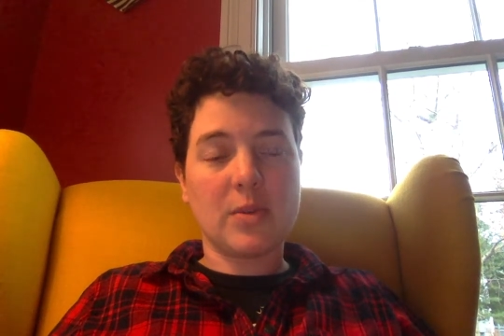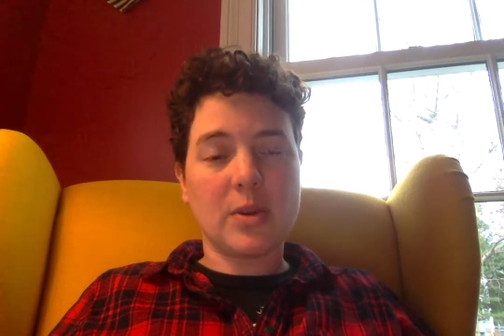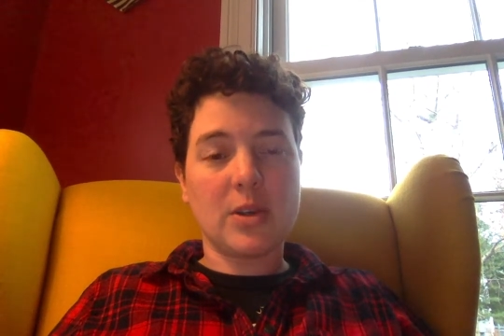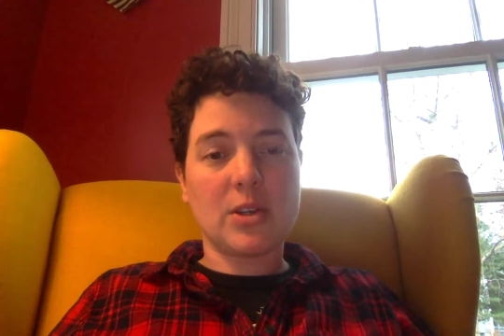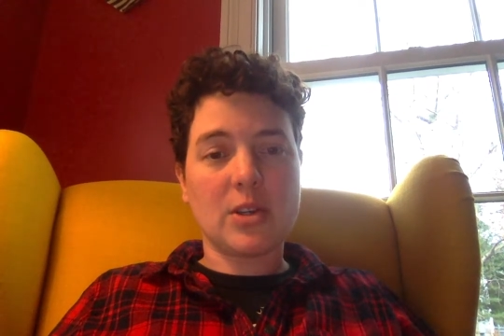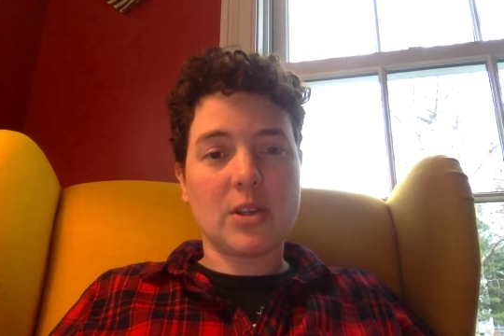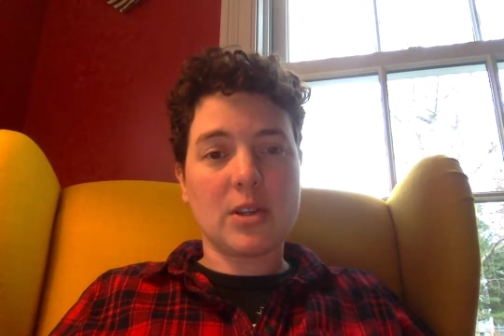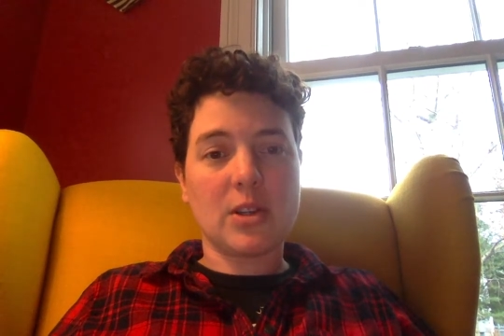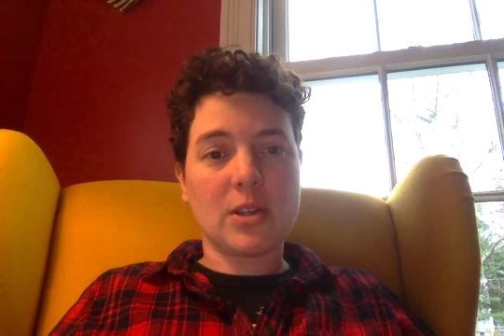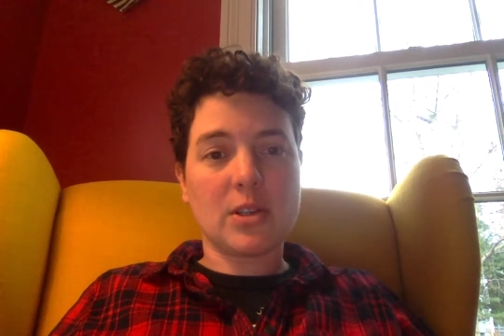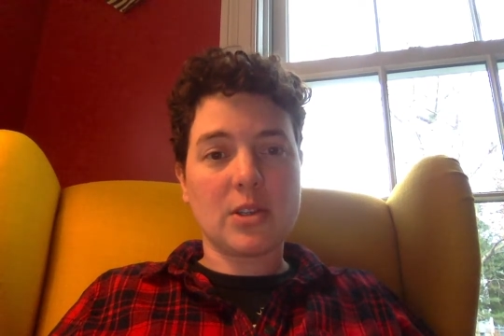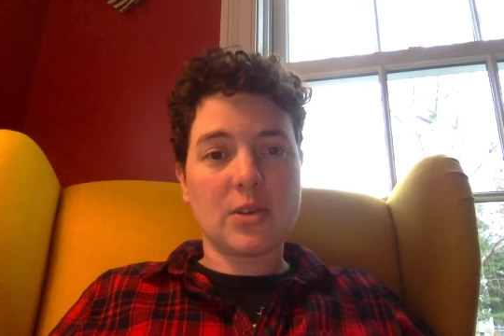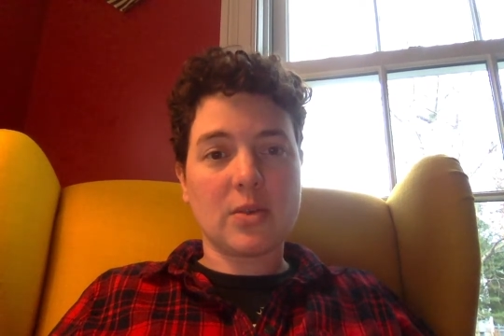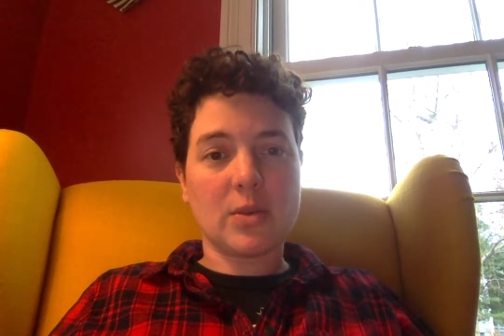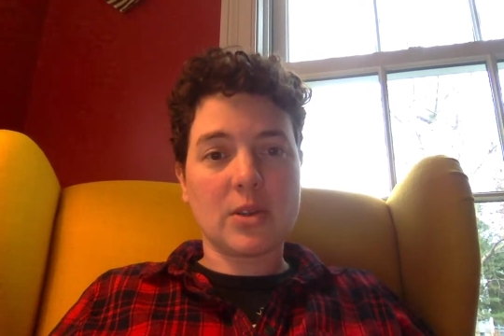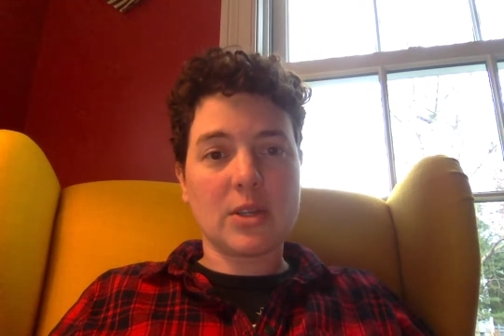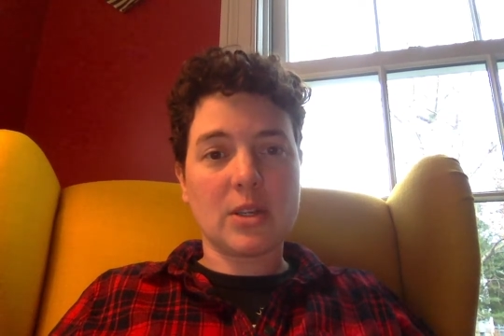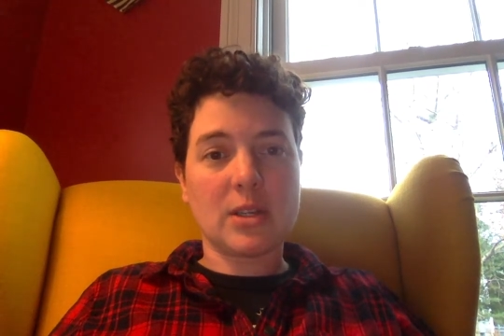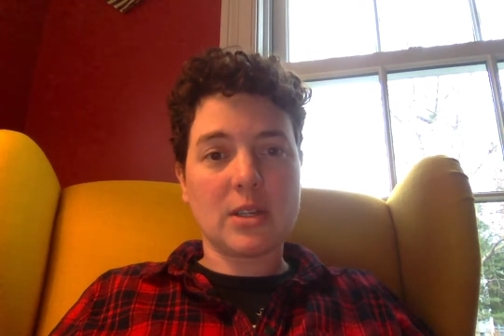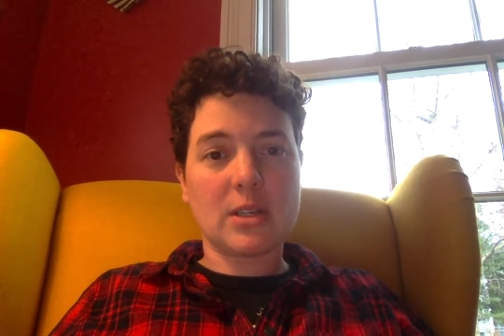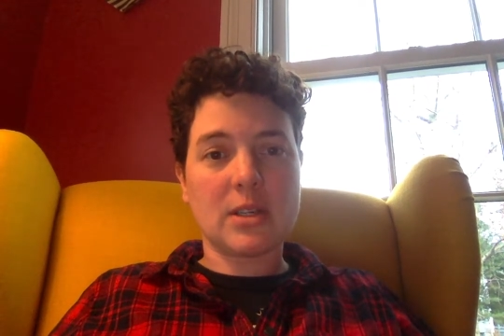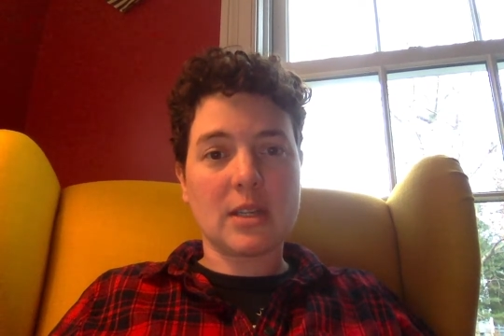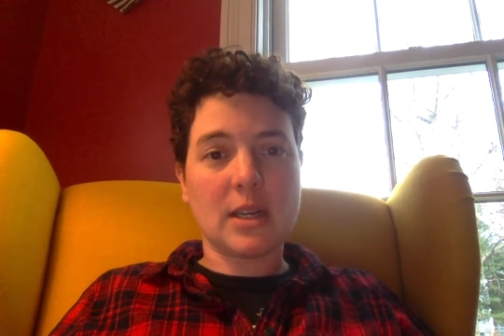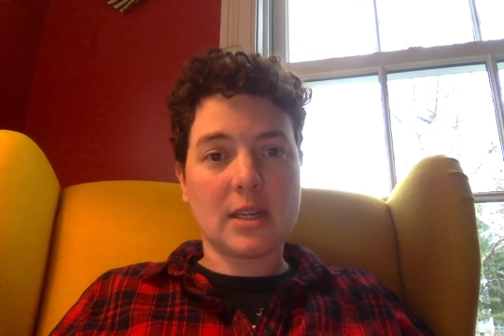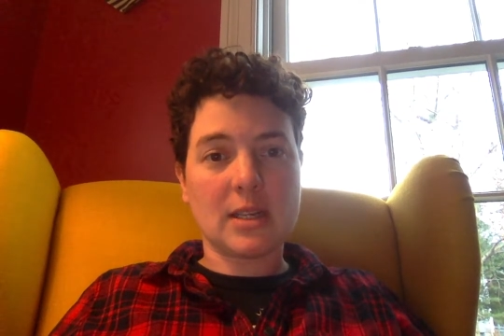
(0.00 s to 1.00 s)
each of the
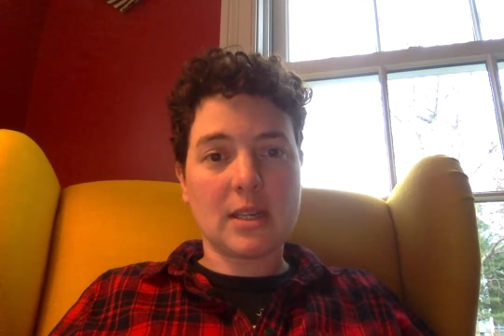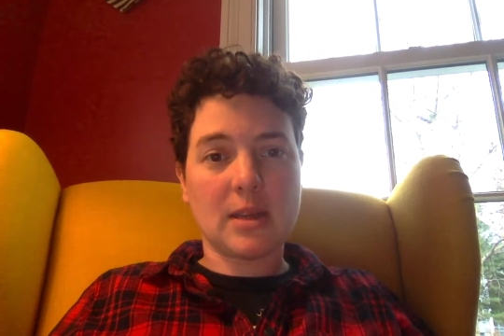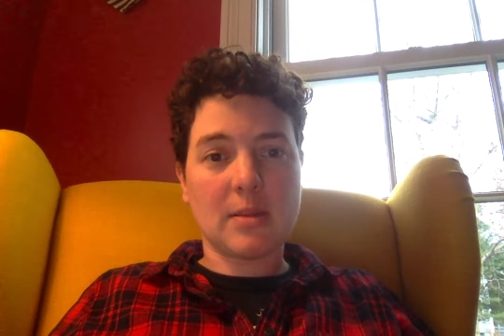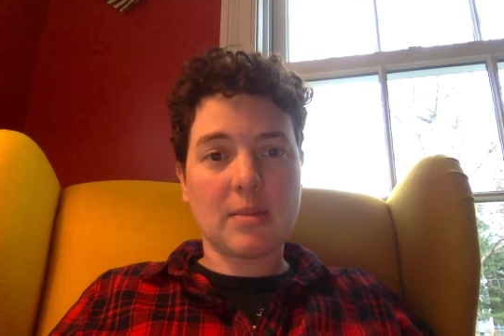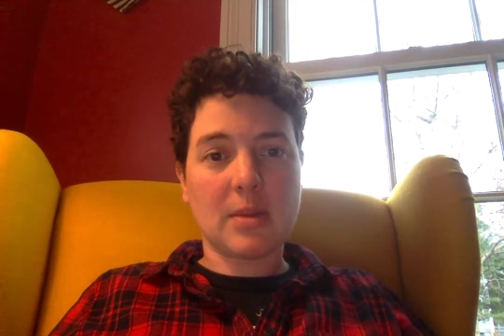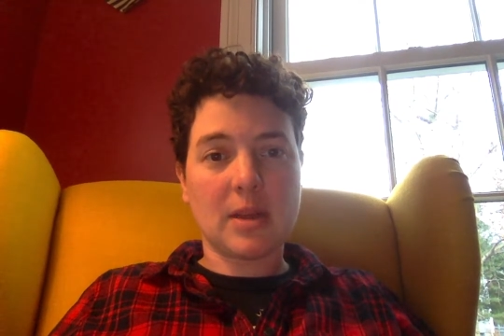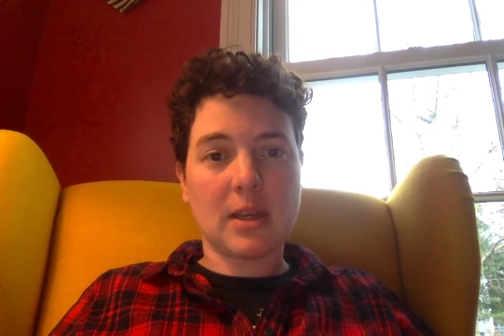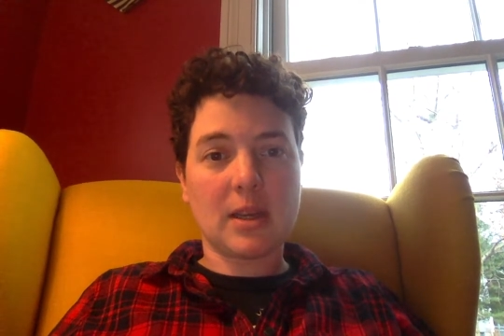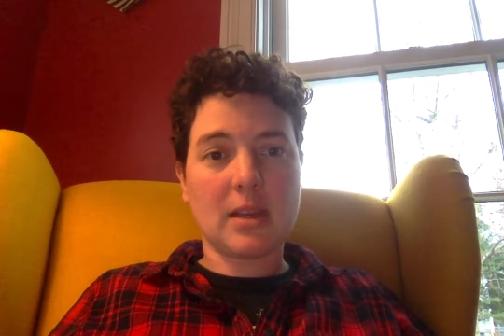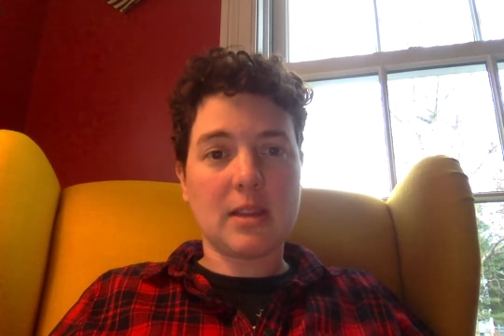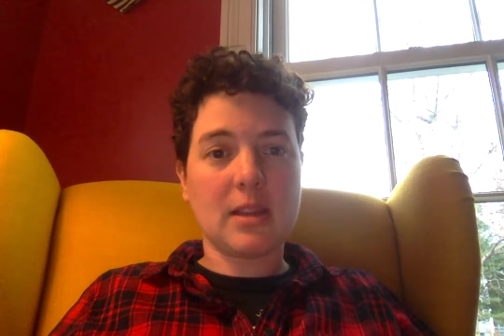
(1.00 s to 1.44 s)
sources say something.